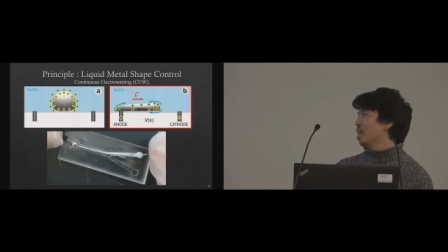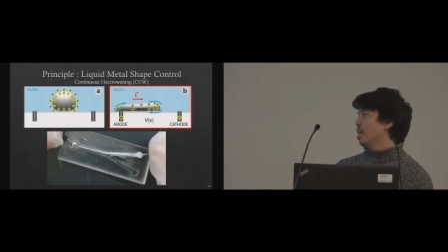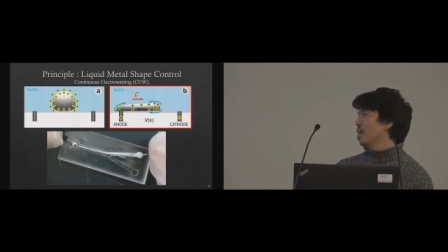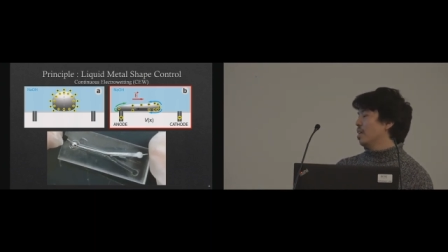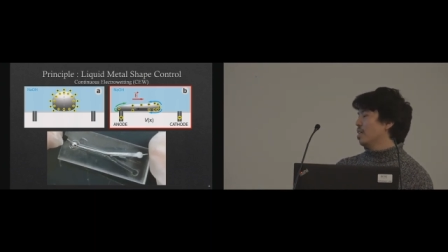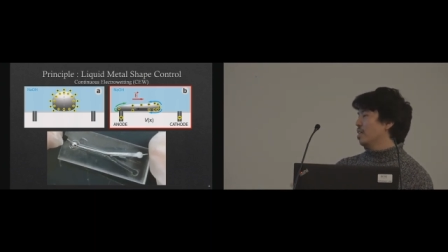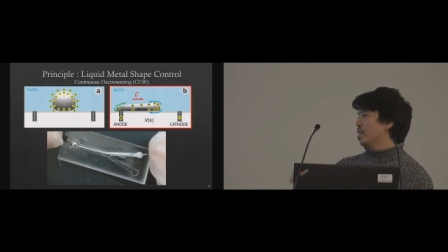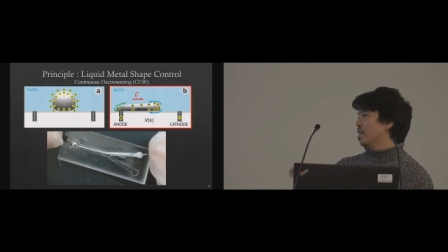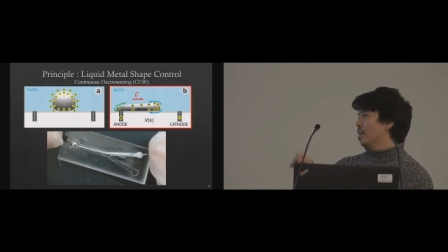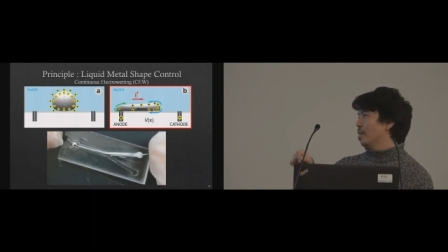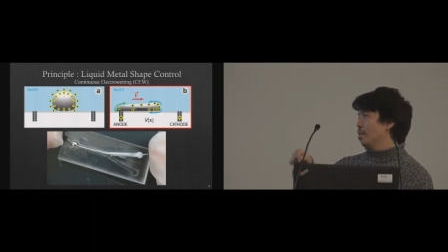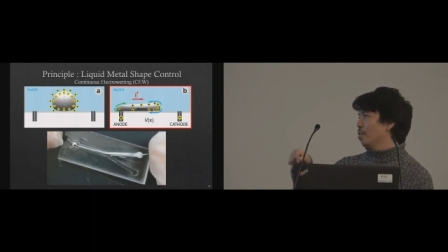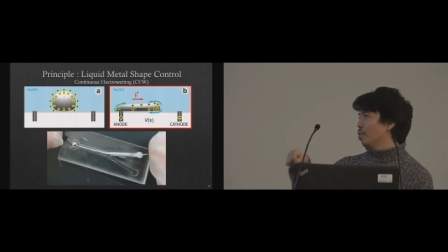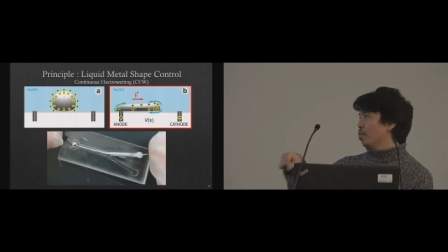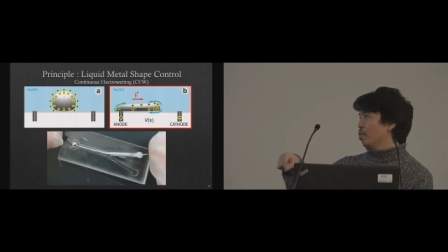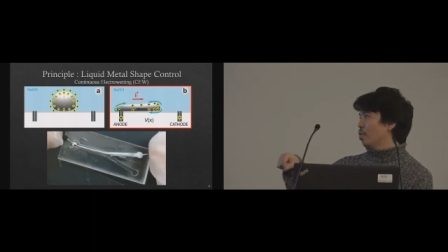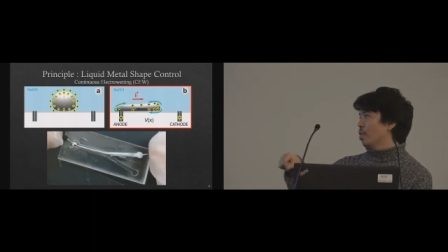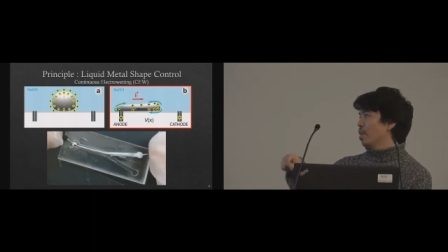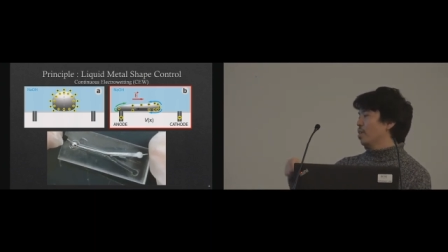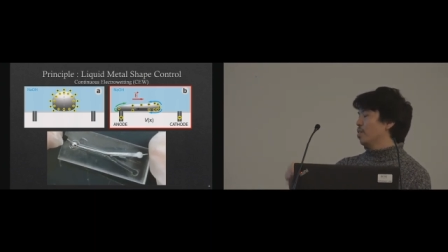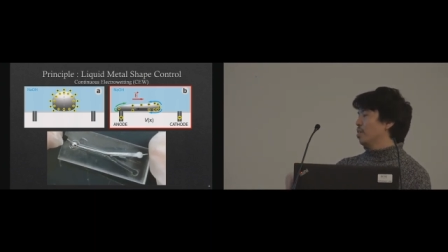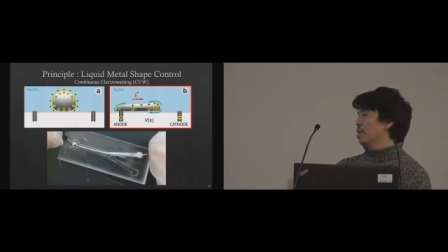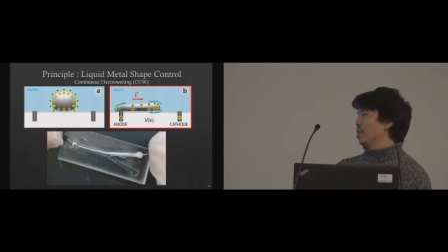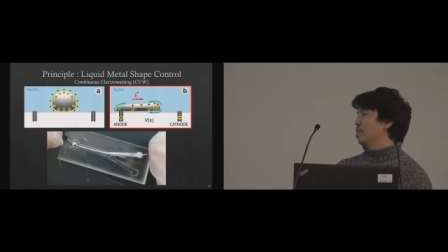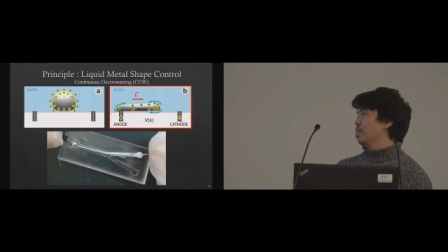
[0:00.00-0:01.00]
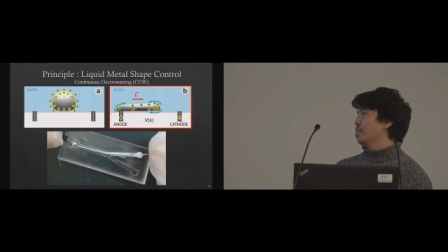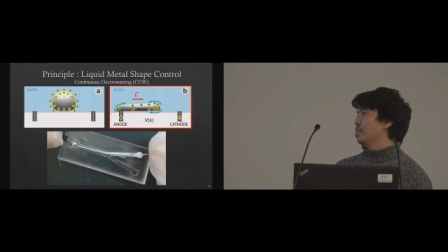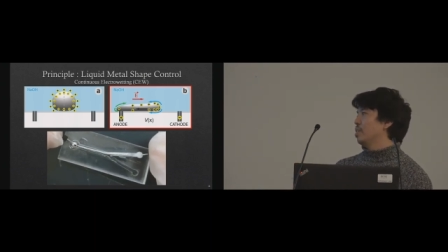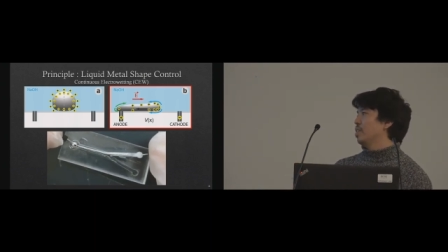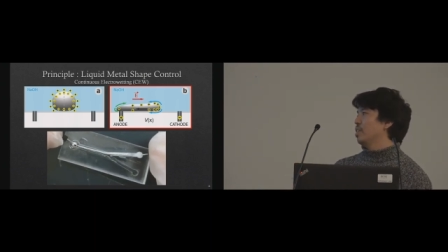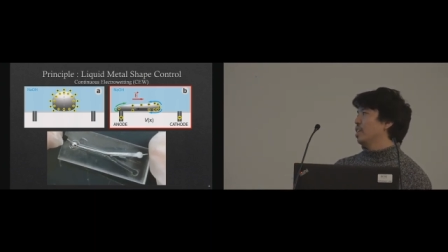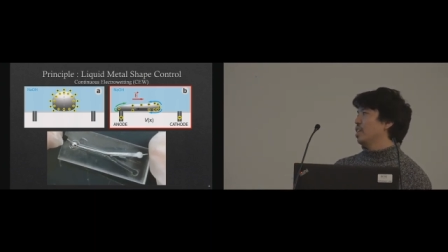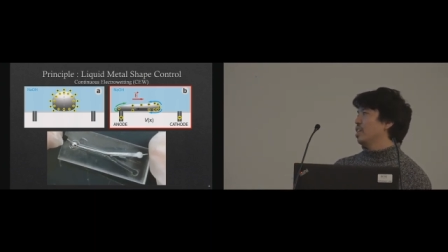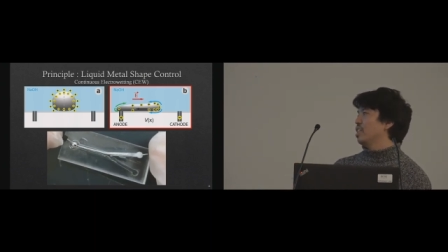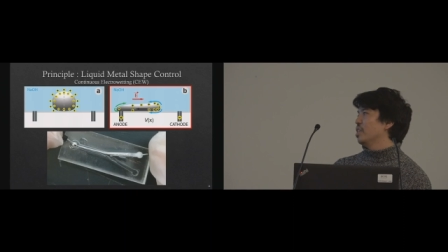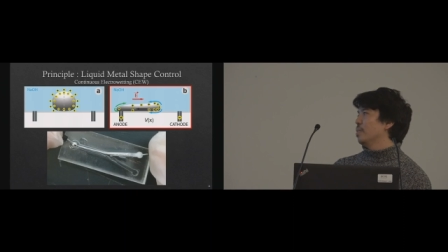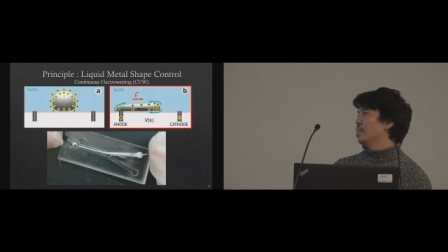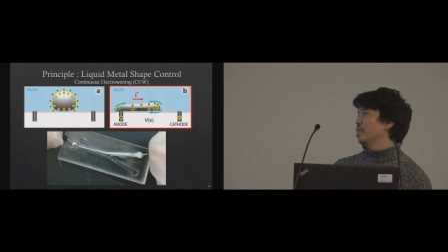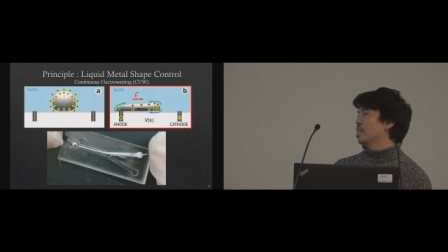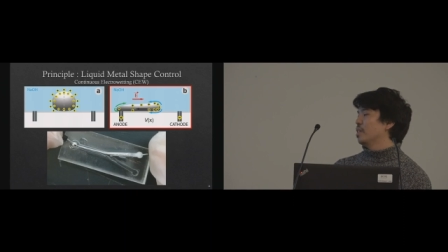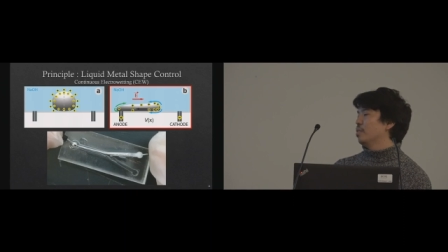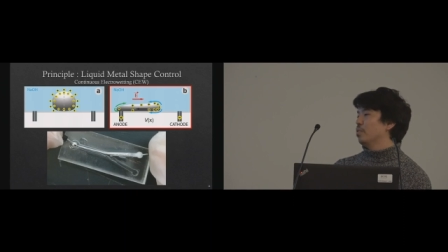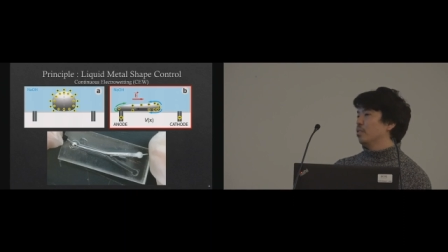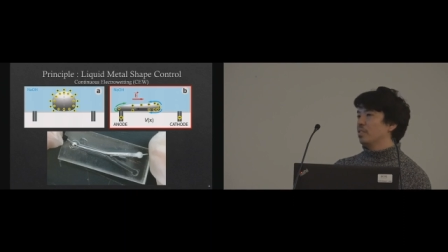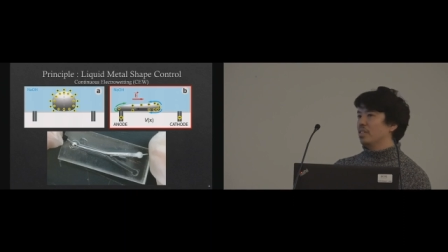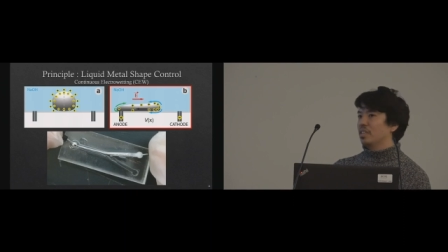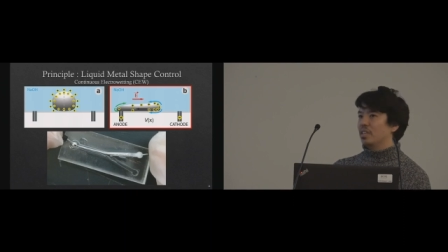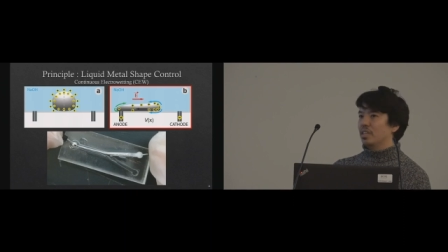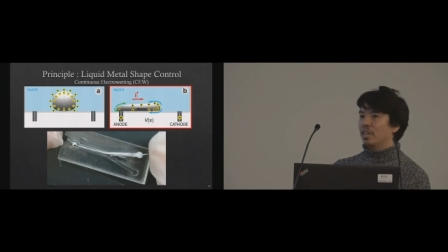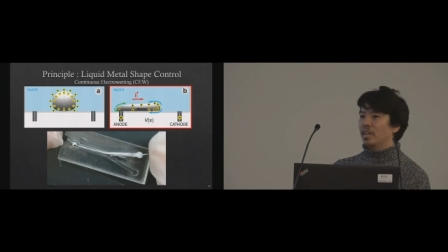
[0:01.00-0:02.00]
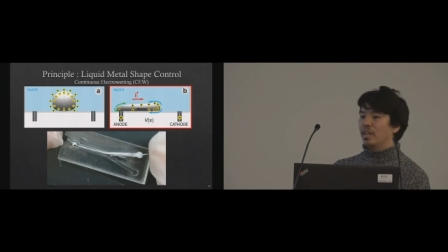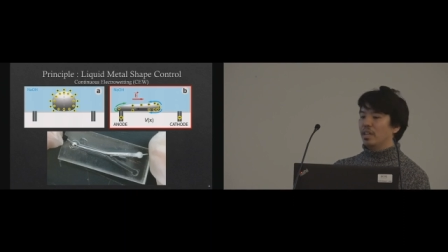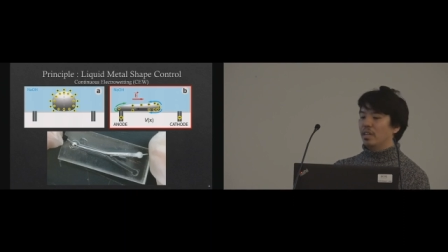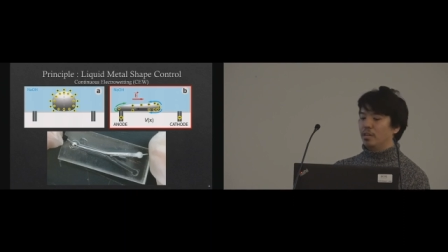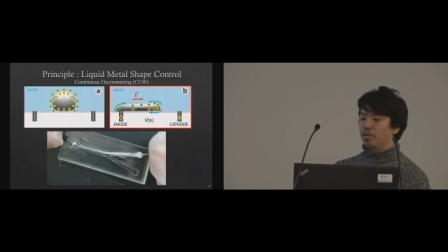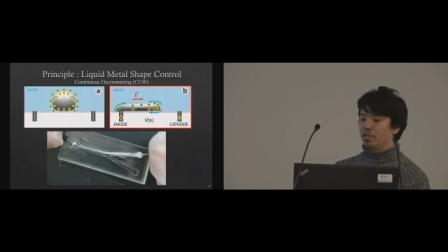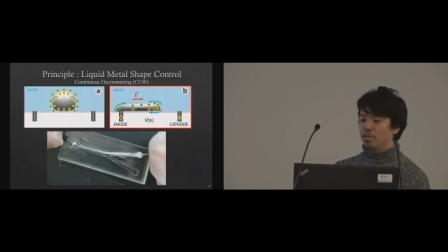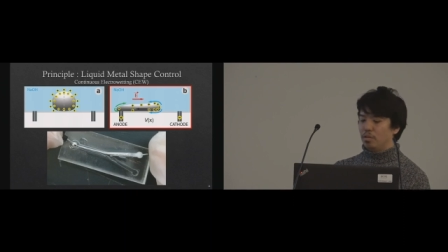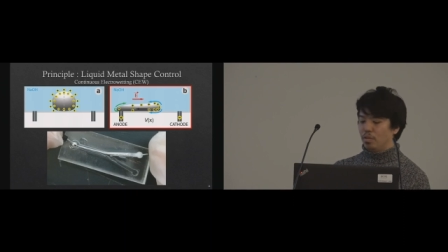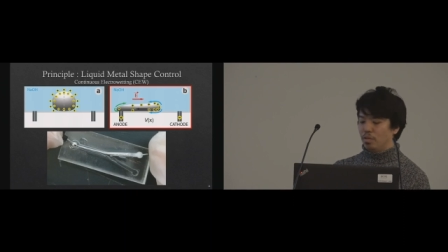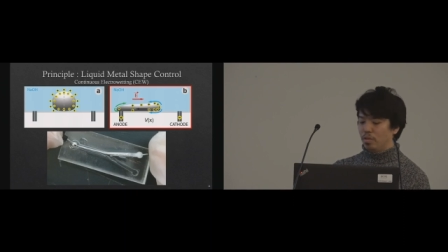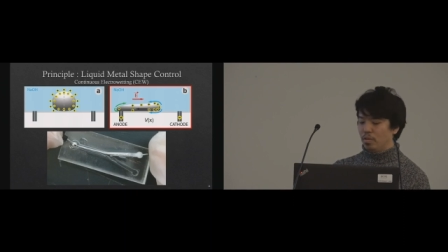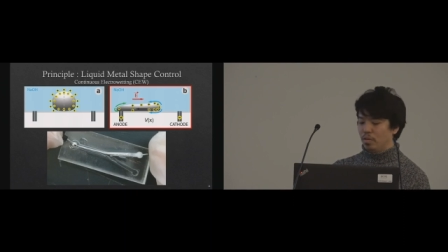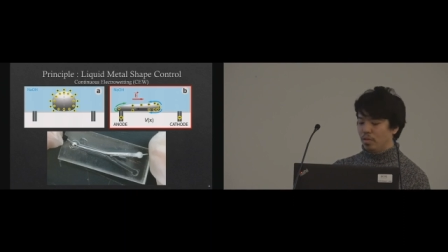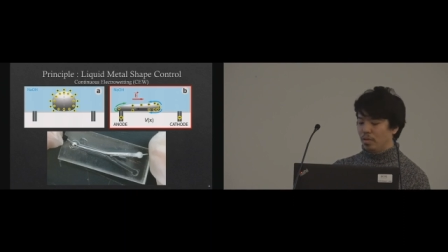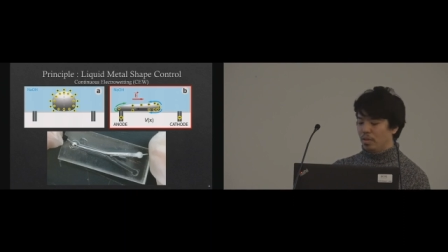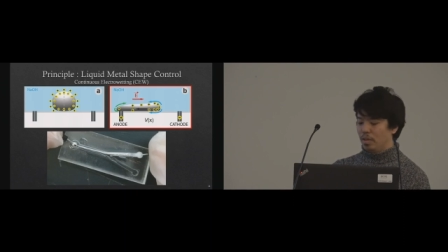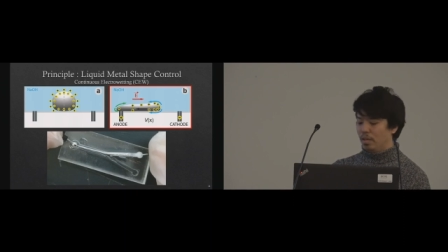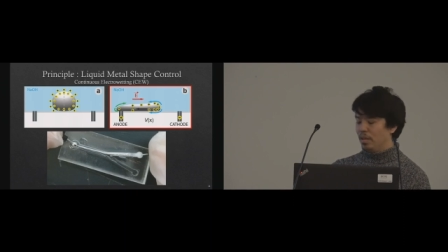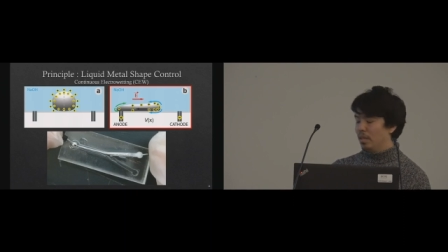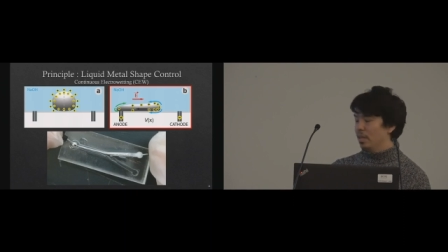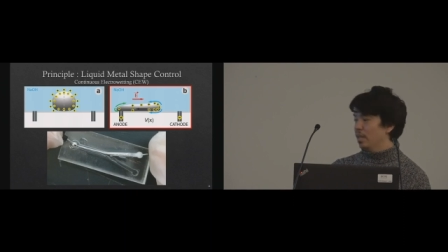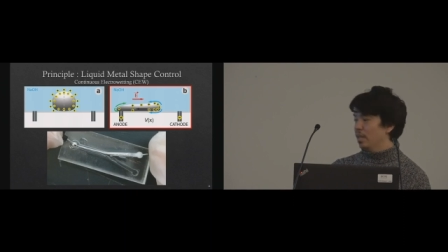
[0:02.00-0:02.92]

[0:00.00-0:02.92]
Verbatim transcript: and then connecting the liquid metal with the electrode.